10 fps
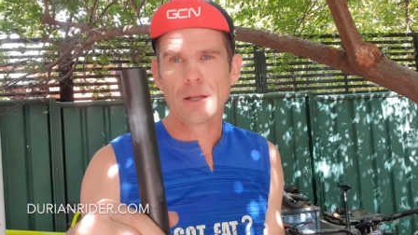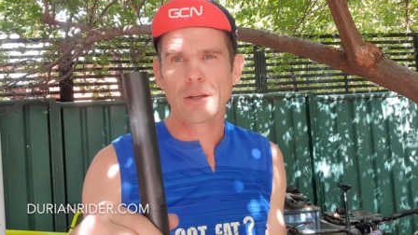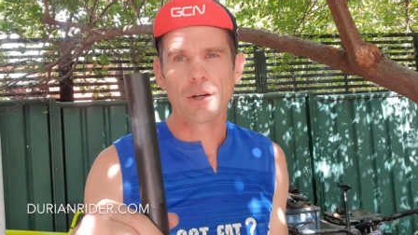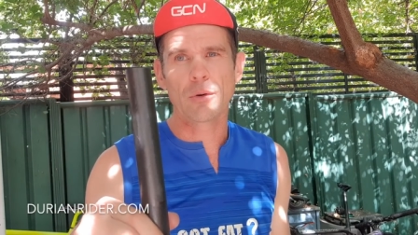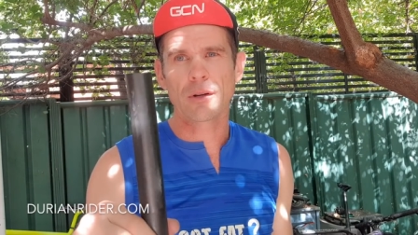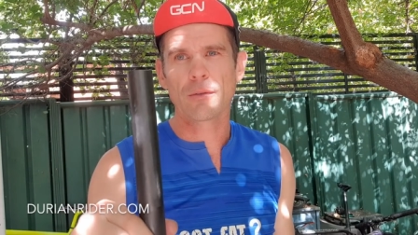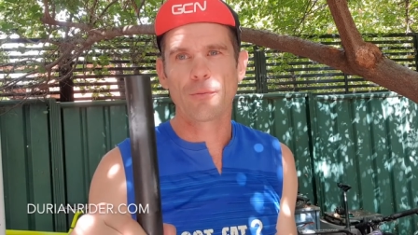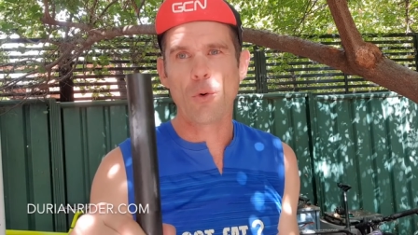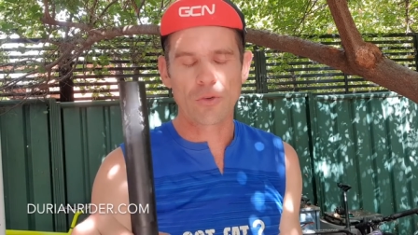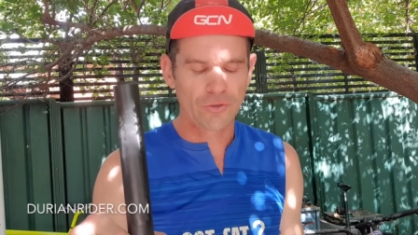You don't want a
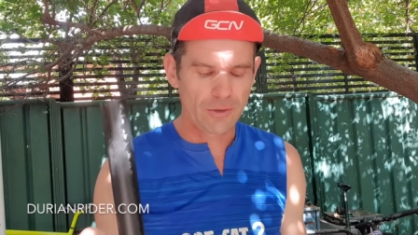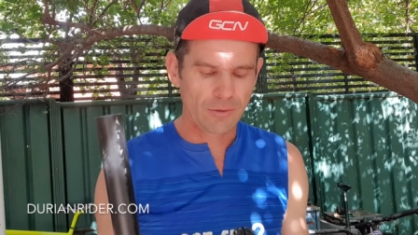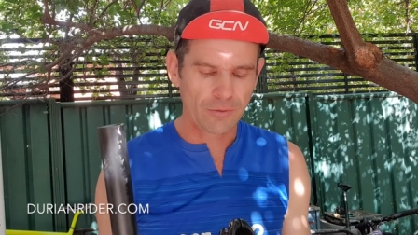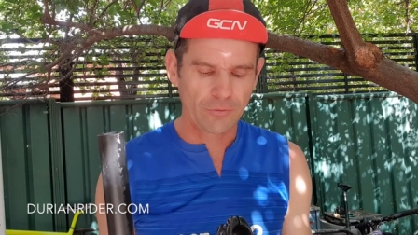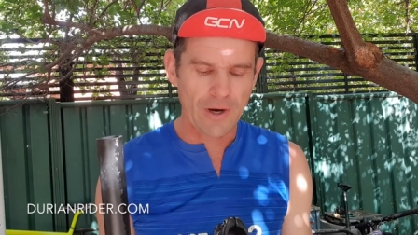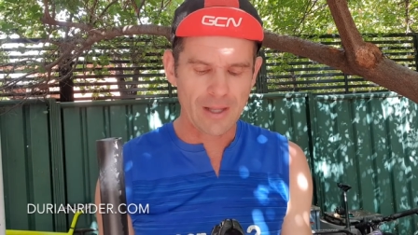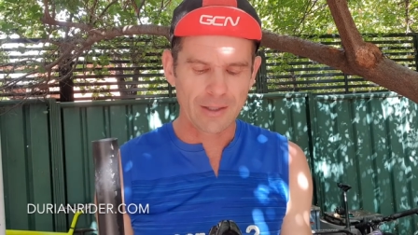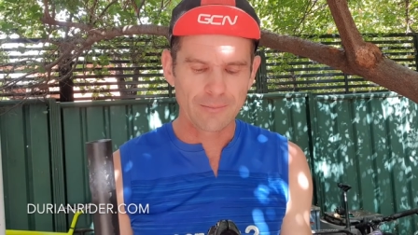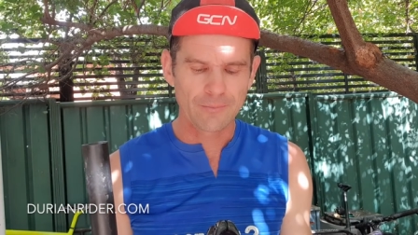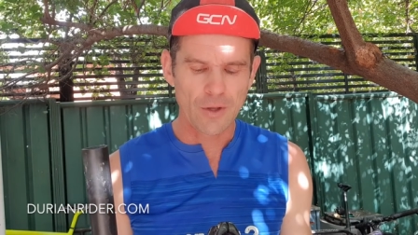fork steerer
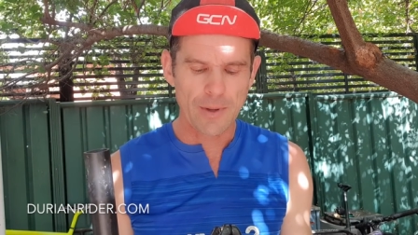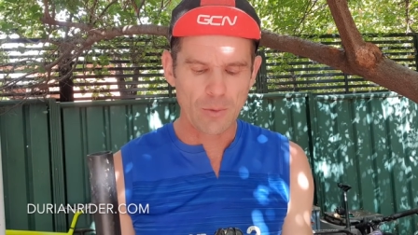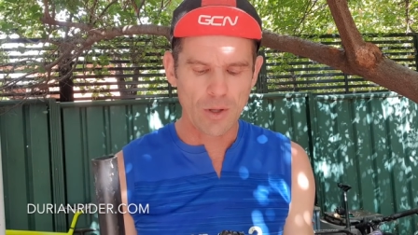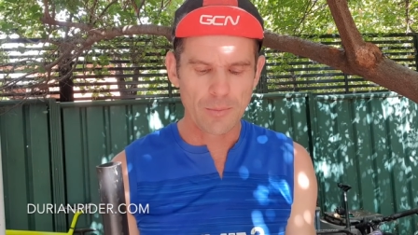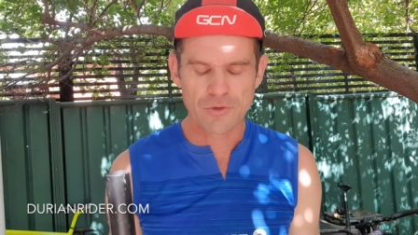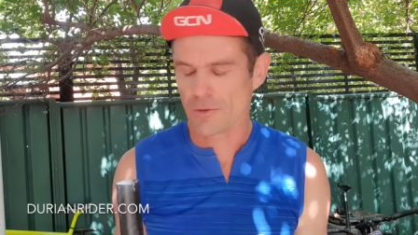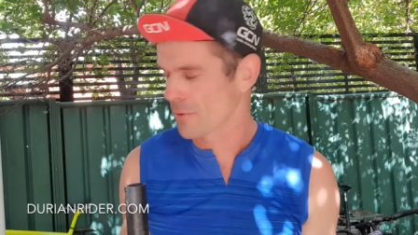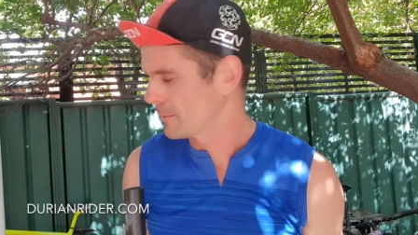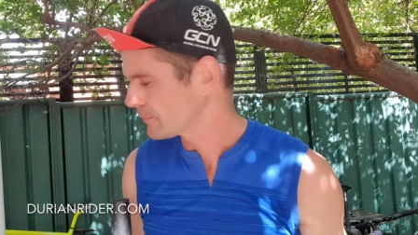failing, no matter what material.